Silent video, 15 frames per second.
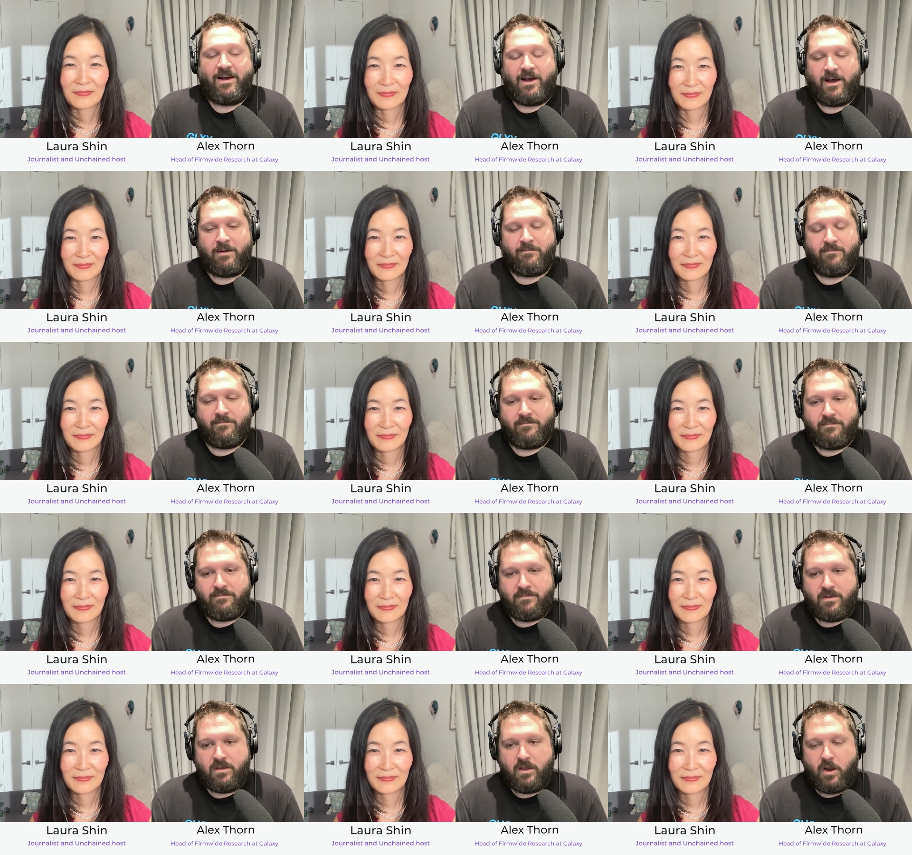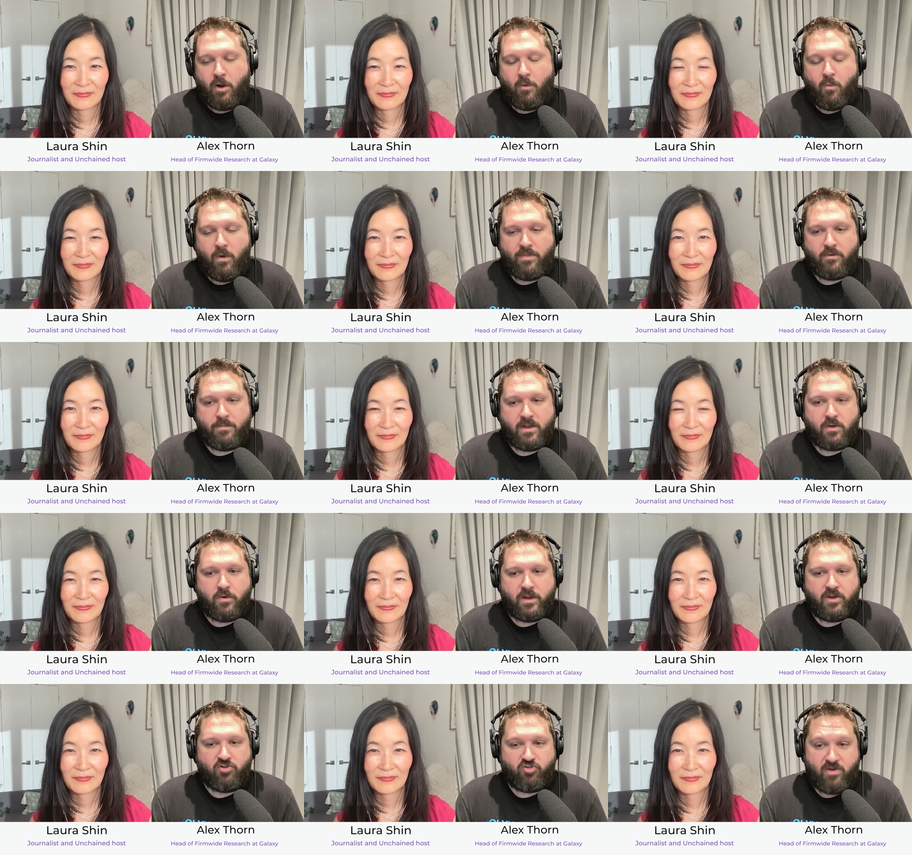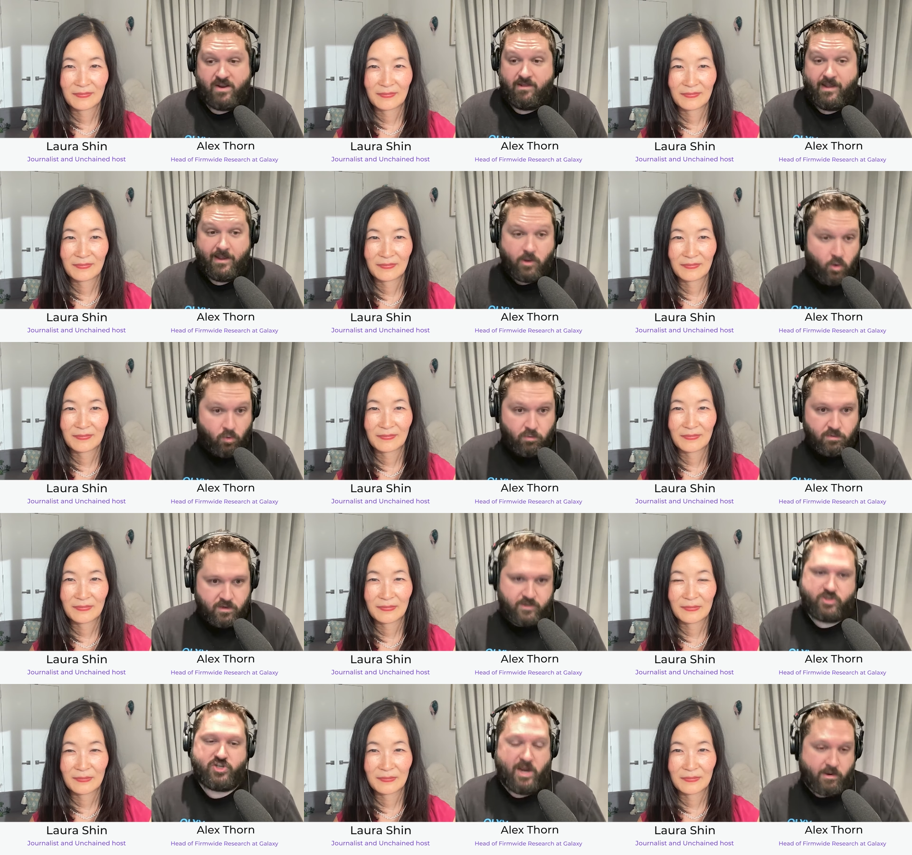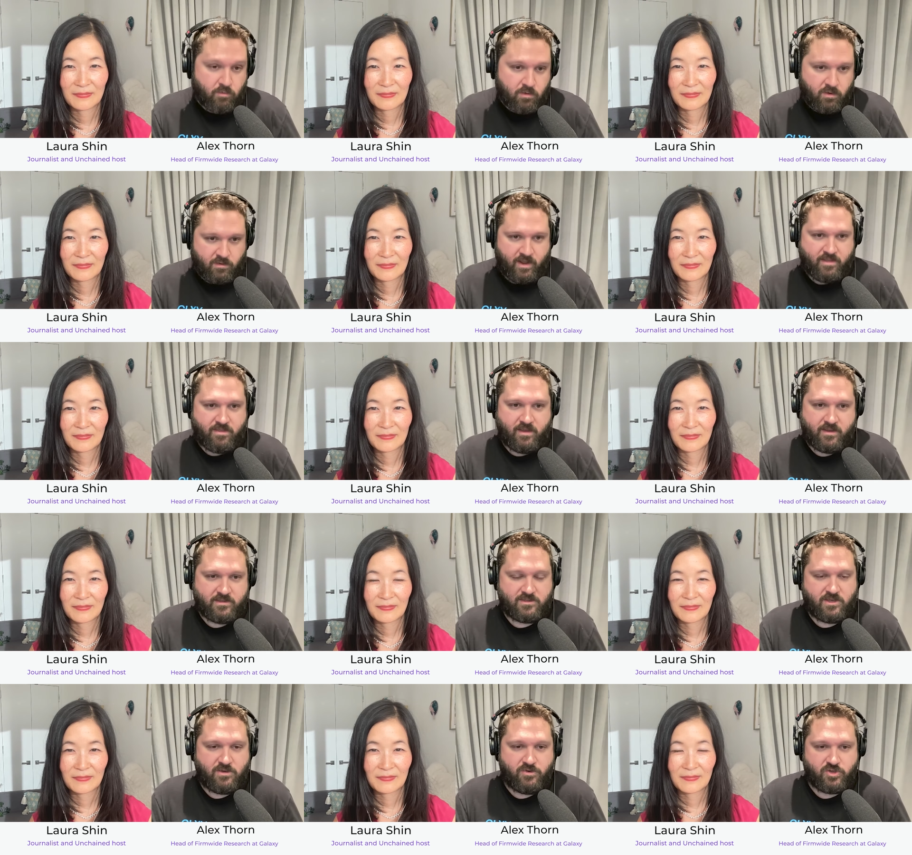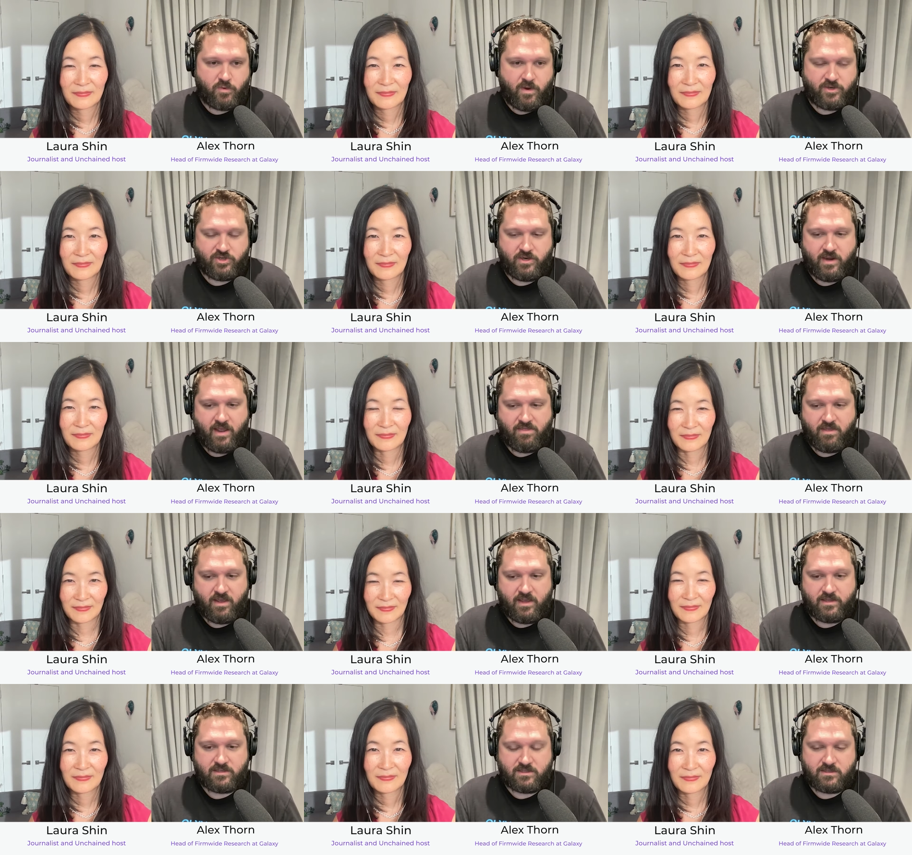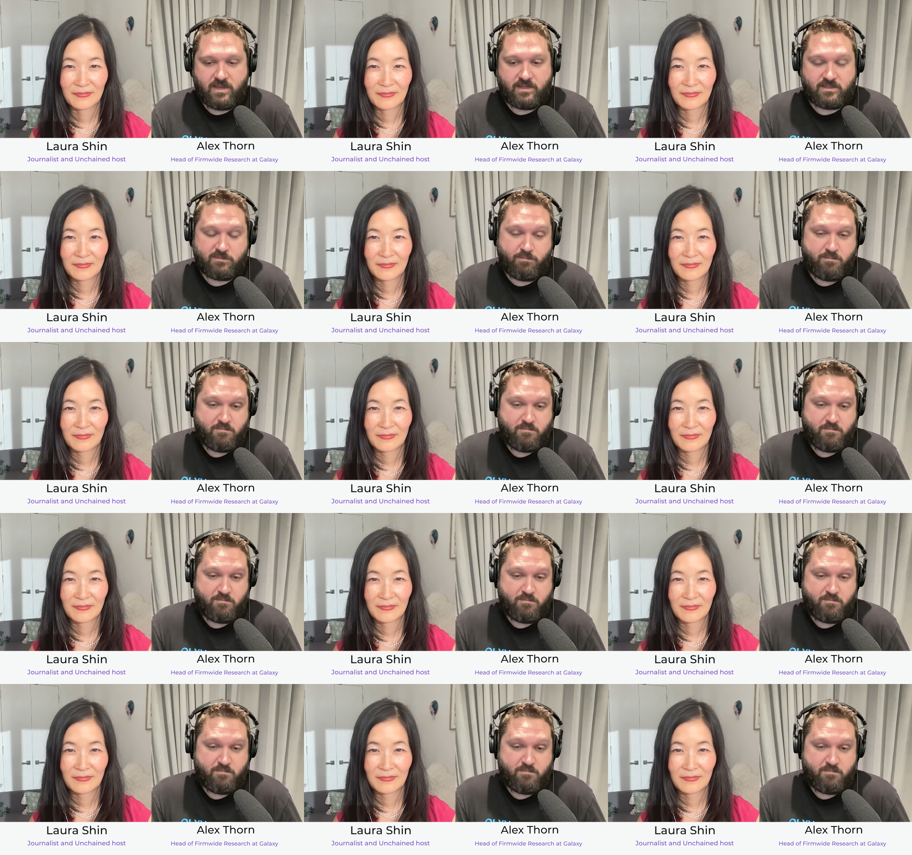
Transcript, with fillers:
Speaker 1: Um, you know, whether Bitcoin can trade like gold in general, I think is a huge question. I think it's it's